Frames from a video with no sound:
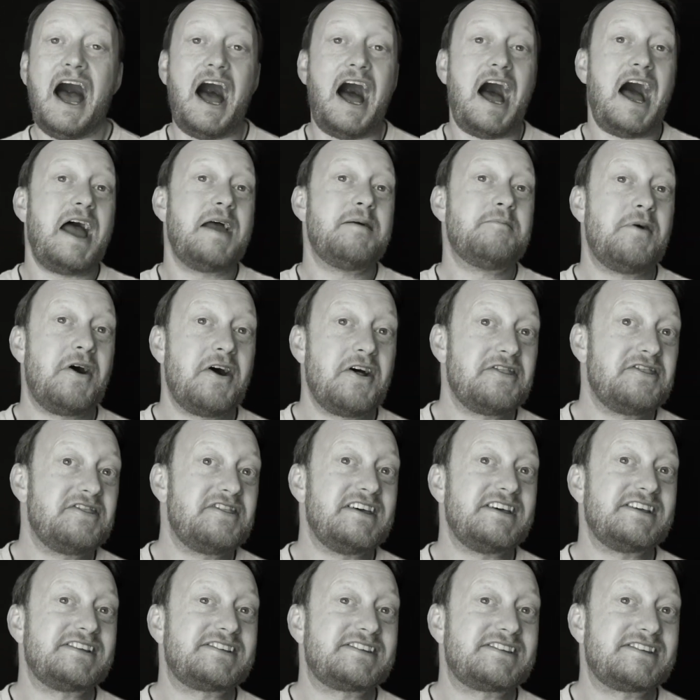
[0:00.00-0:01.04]
I'm on
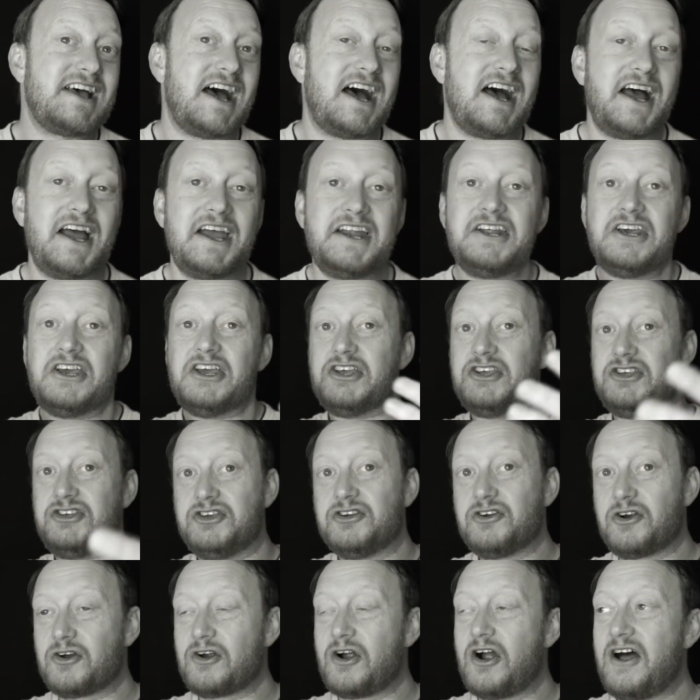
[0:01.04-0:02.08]
this side,
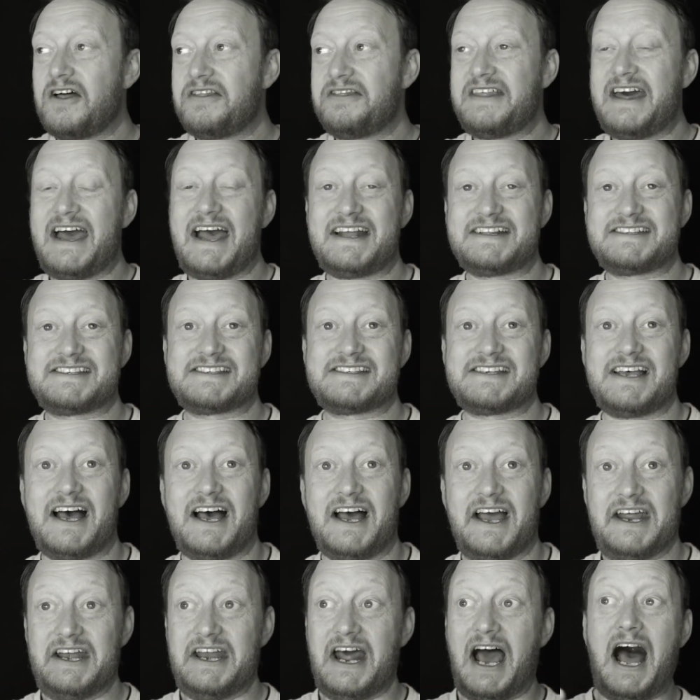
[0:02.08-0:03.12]
you're on that
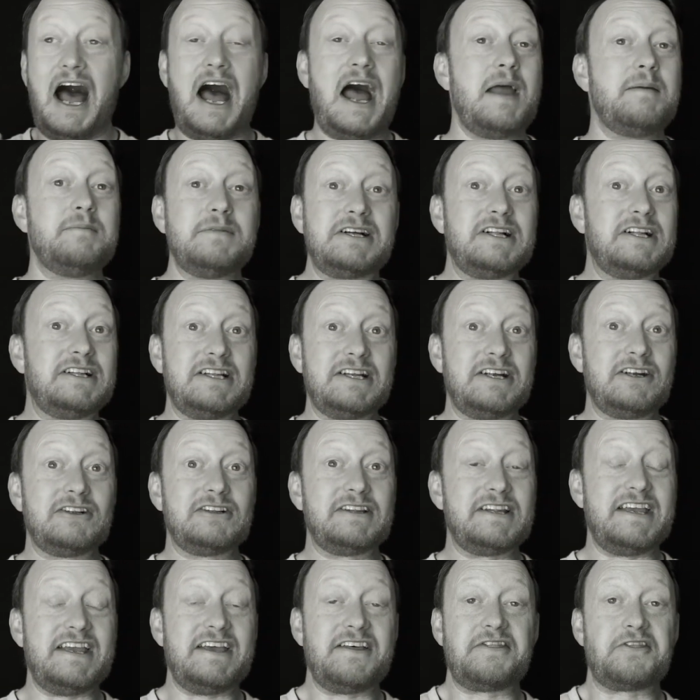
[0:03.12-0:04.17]
side. I'm
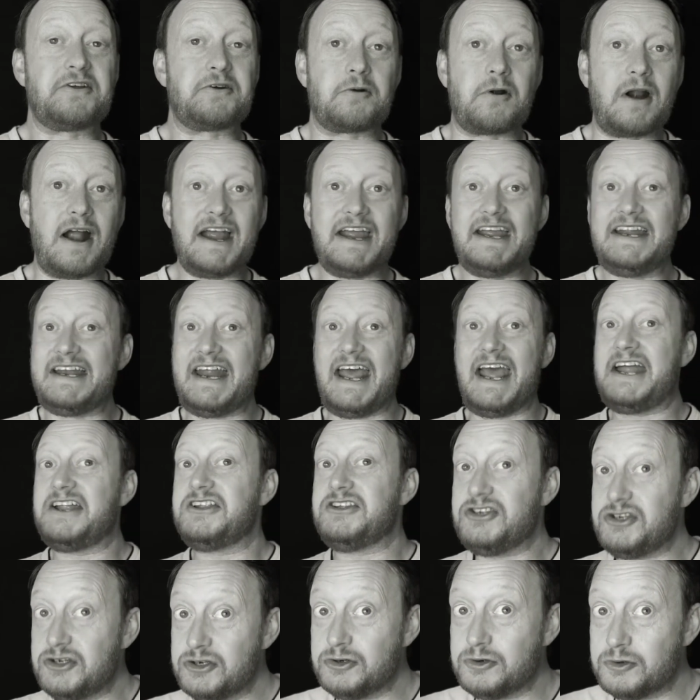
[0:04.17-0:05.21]
clearly in the right,
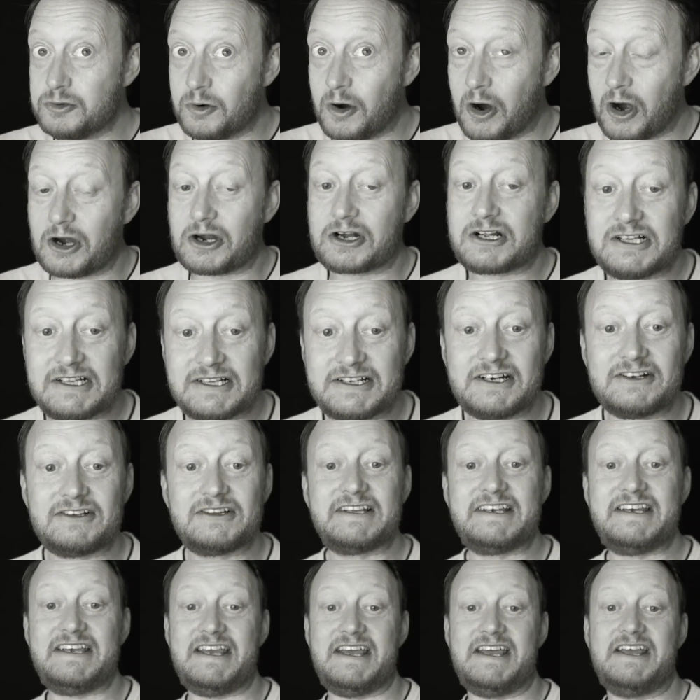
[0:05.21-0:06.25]
and you are
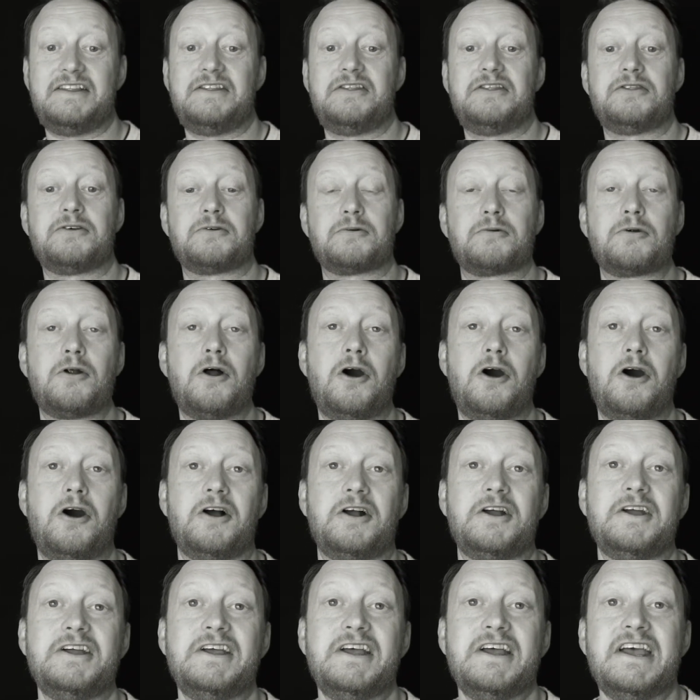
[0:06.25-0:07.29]
clearly in the
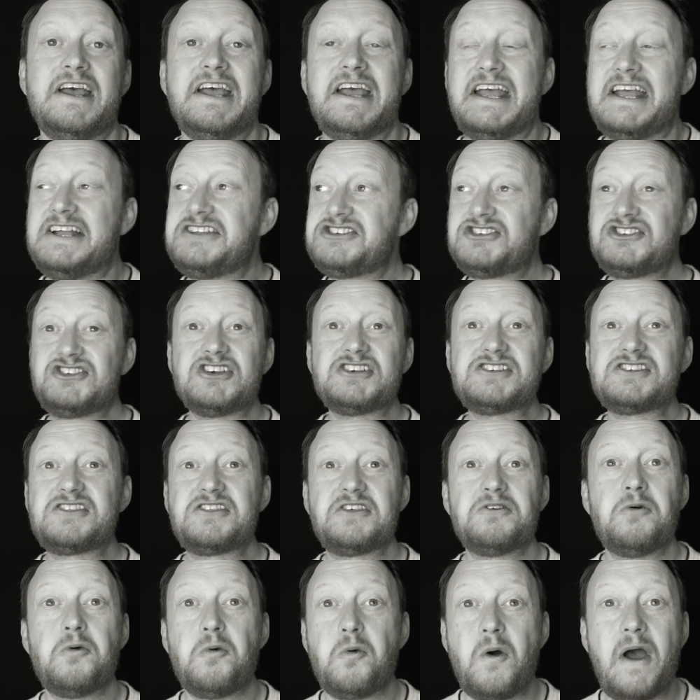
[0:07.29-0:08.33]
wrong. It's just
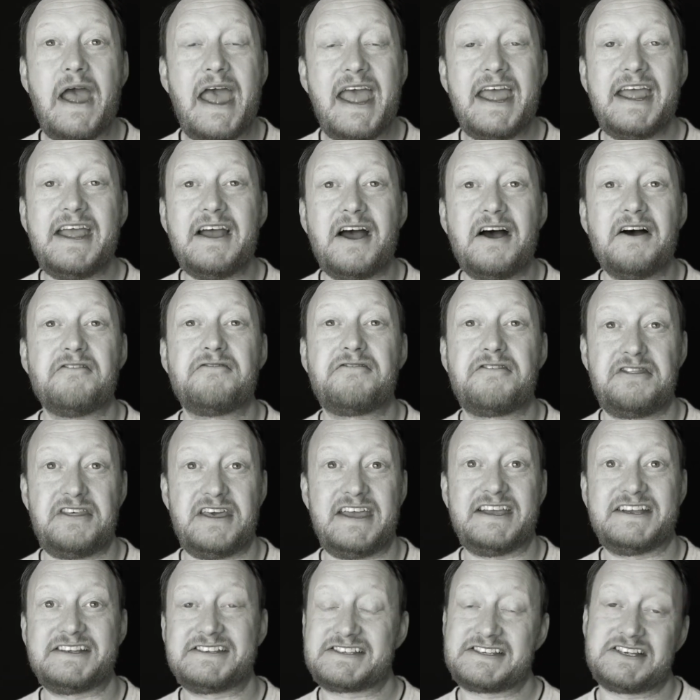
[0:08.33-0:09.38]
the way of
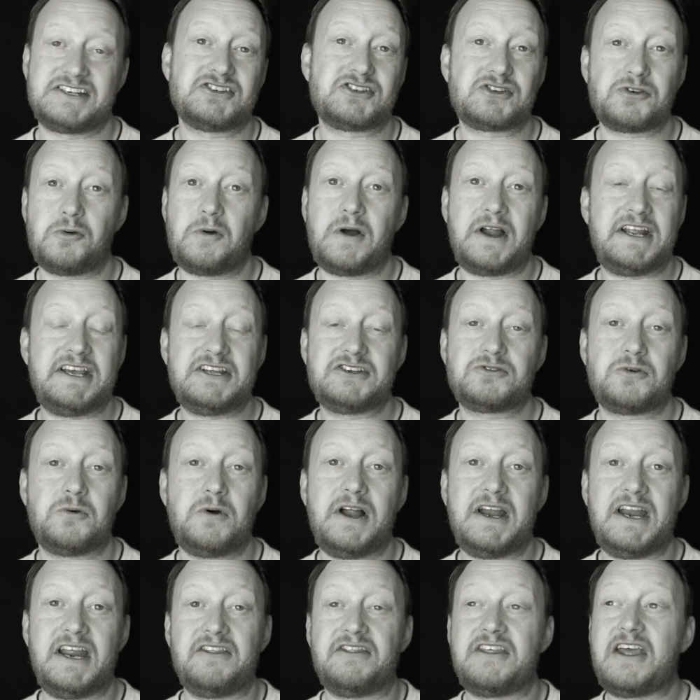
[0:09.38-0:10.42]
things in
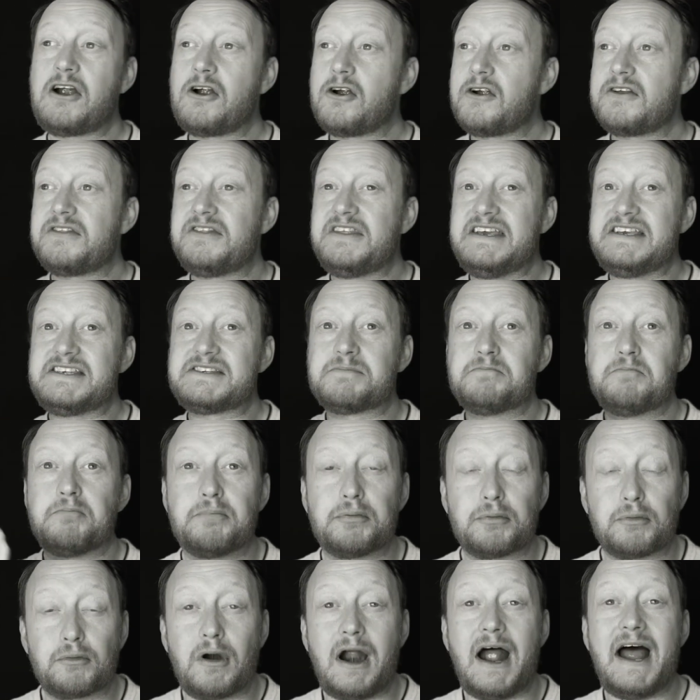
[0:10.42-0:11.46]
2020. There are these
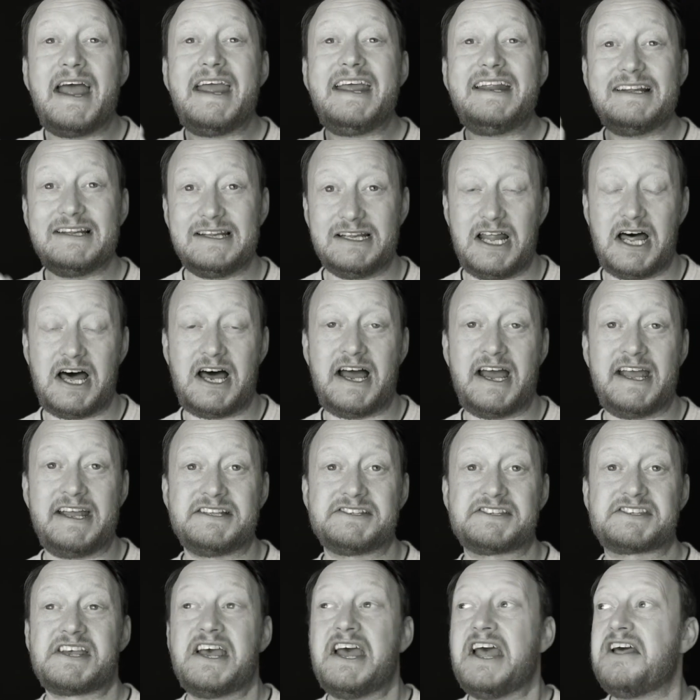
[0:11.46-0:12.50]
bright
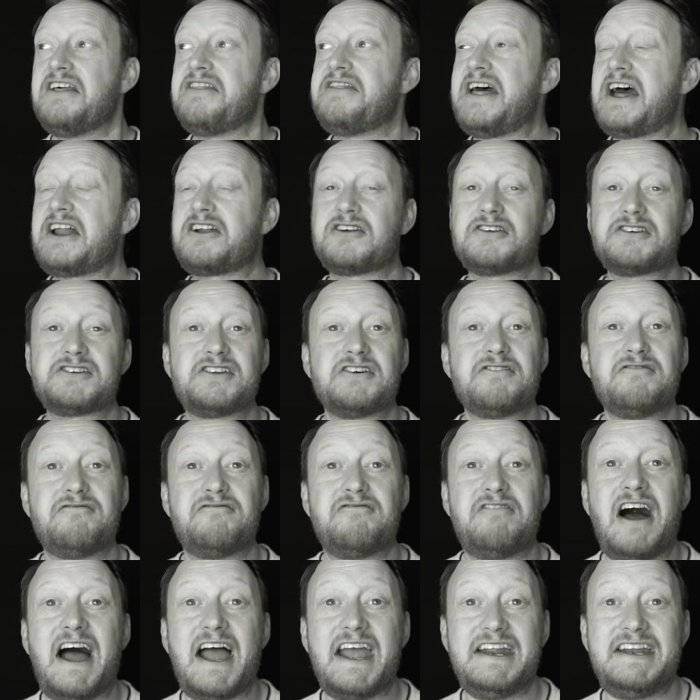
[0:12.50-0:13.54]
lines that are
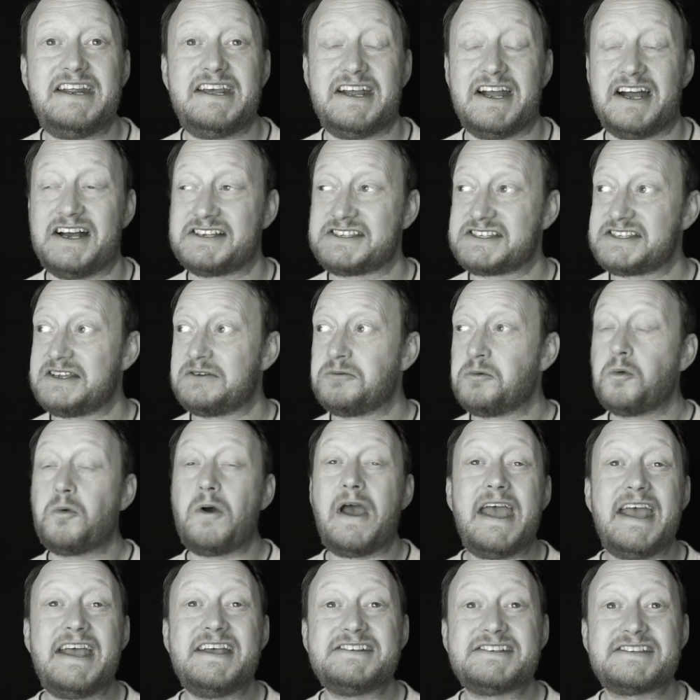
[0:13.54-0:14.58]
dividing us in
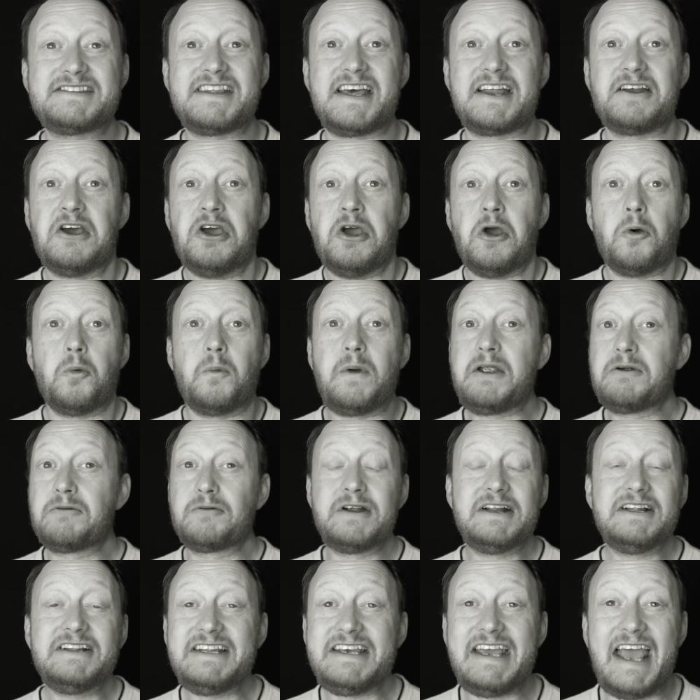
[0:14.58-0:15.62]
ways that we
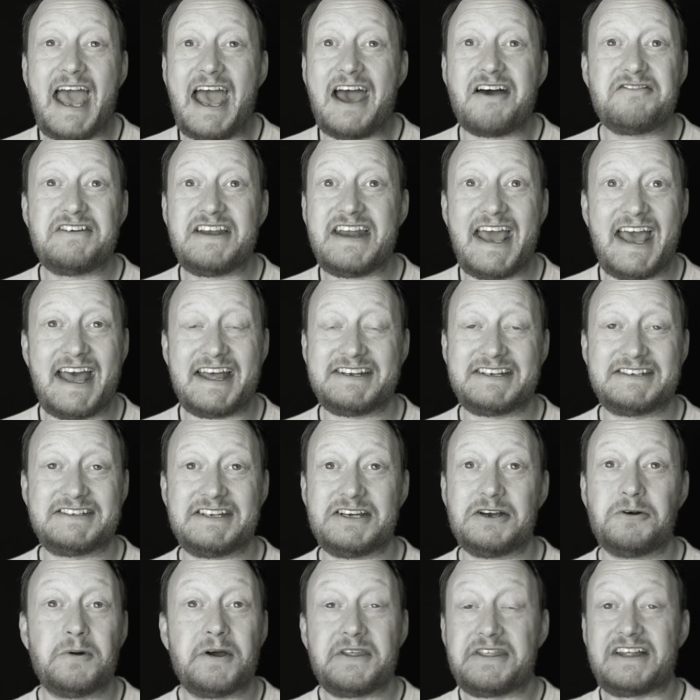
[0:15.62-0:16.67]
really haven't had to
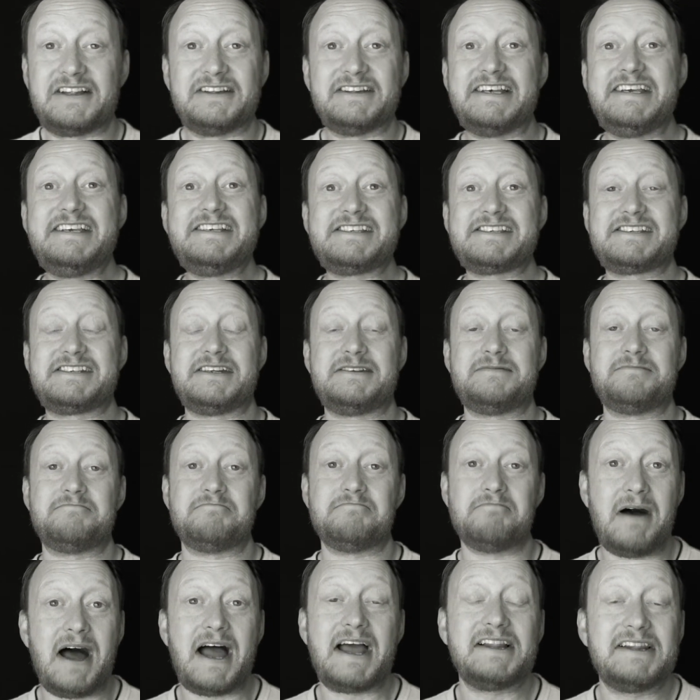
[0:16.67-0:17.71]
deal with, at least
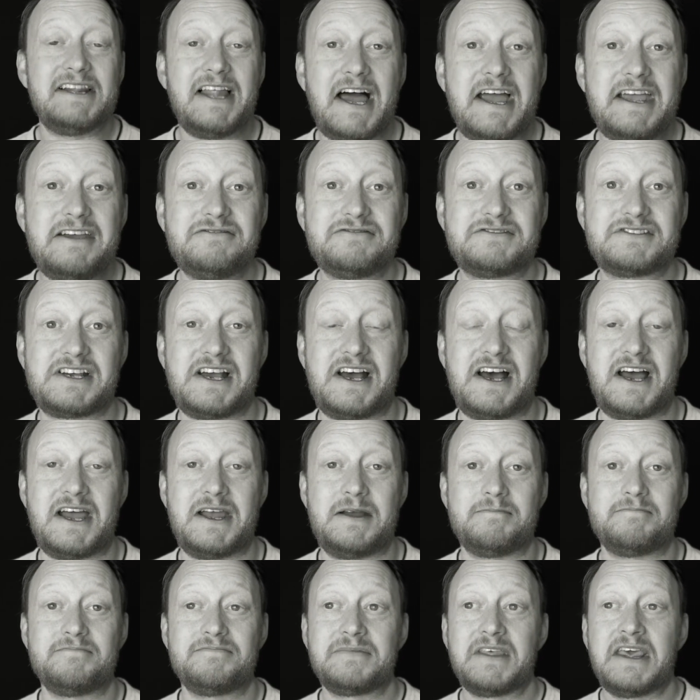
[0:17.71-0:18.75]
in my
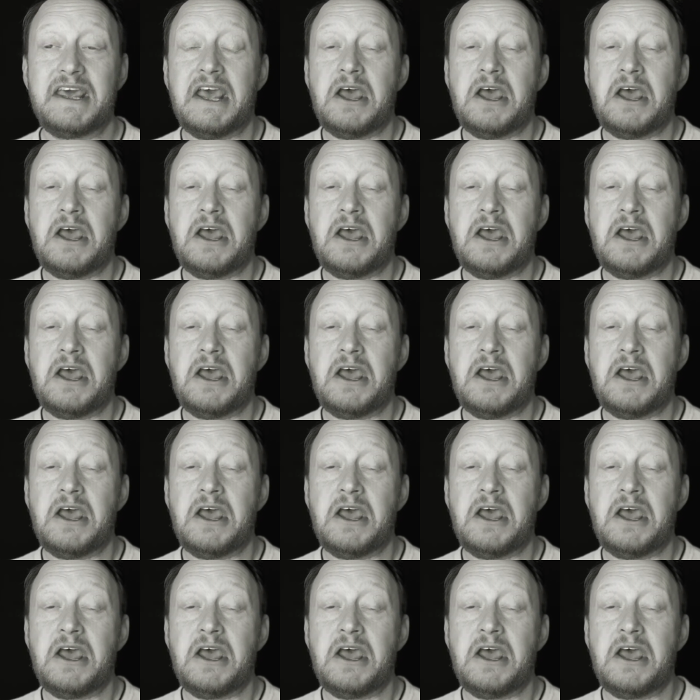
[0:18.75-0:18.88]
lifetime.